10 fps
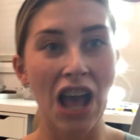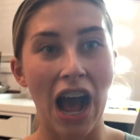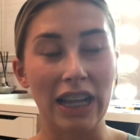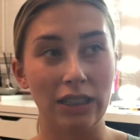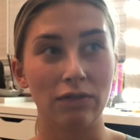
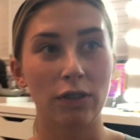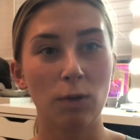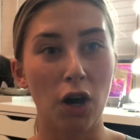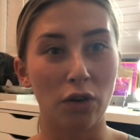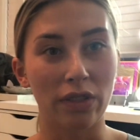I didn't film
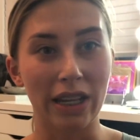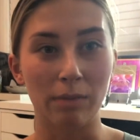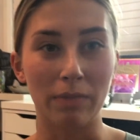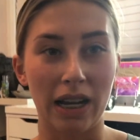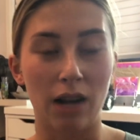the whole
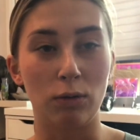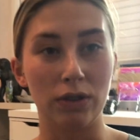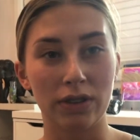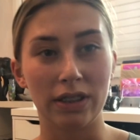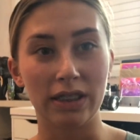thing, but I will
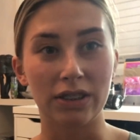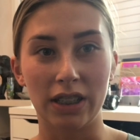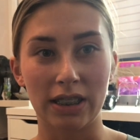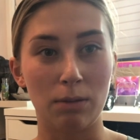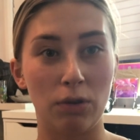
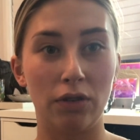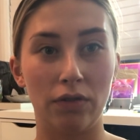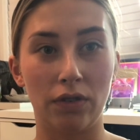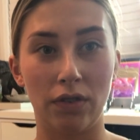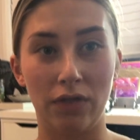insert some of
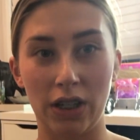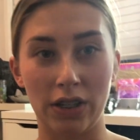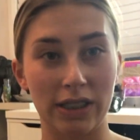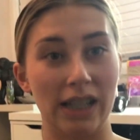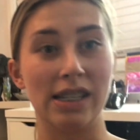the
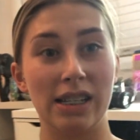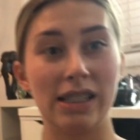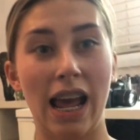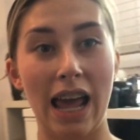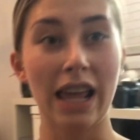videos I did
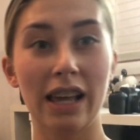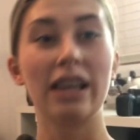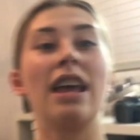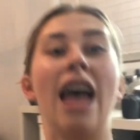take,